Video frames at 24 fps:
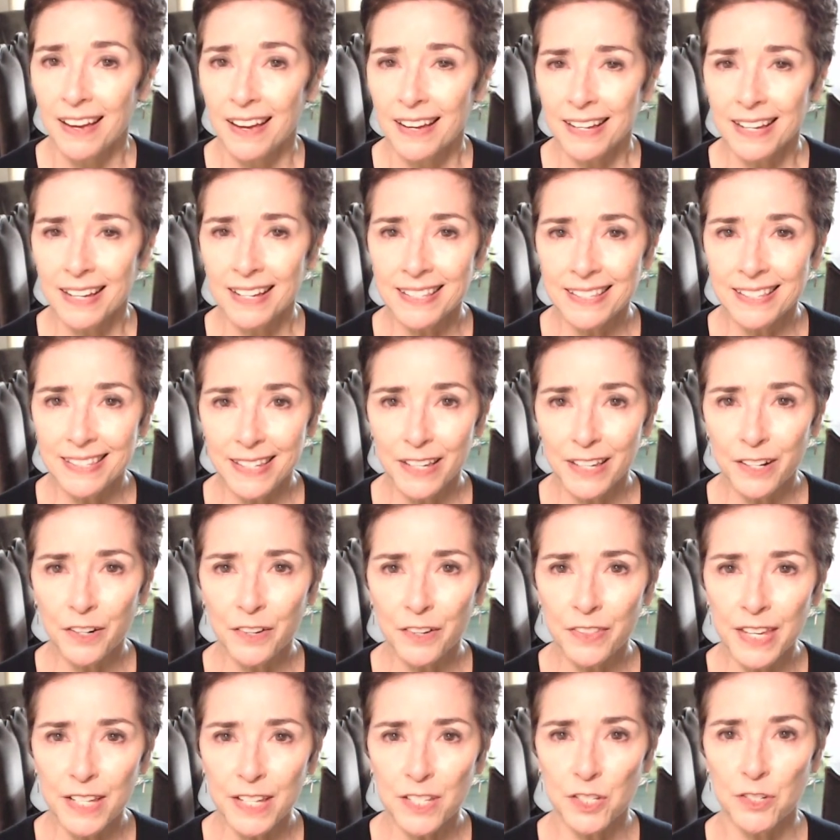Consider
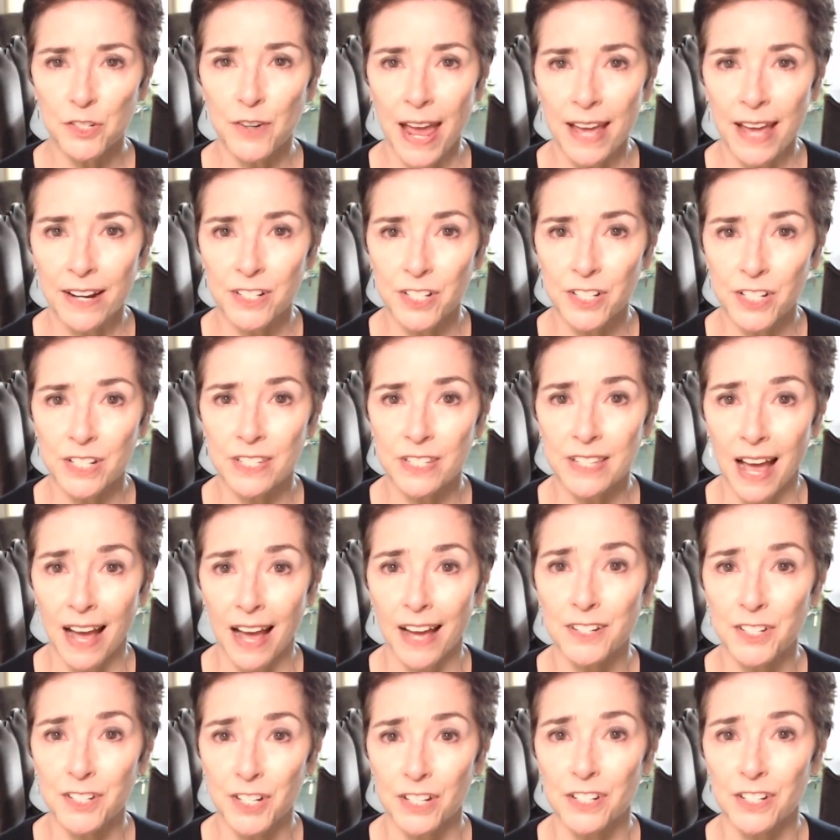these strategies I
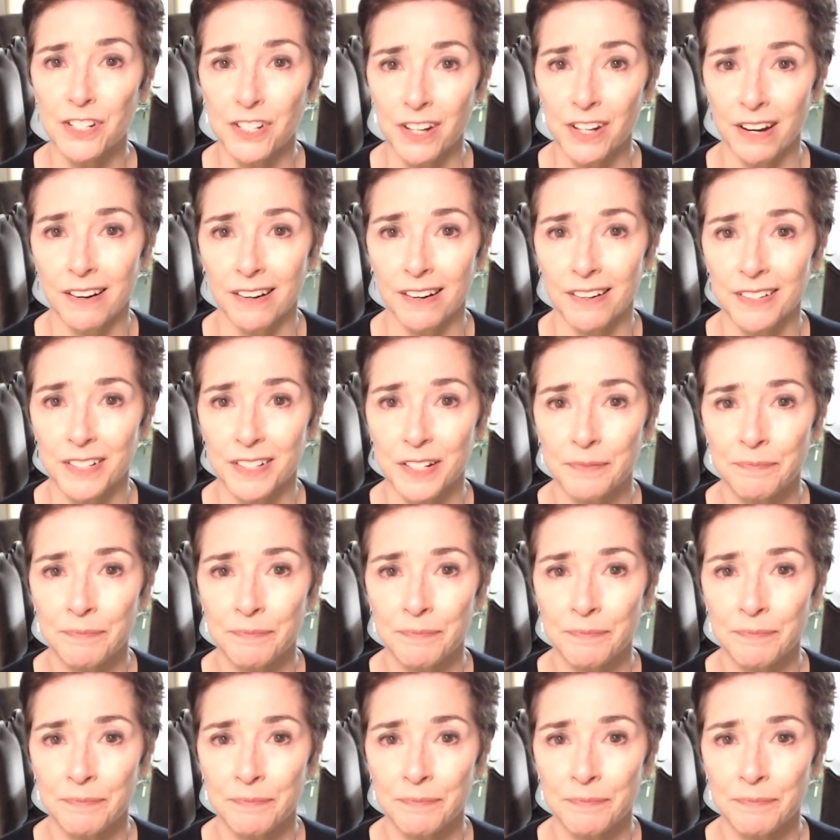just shared.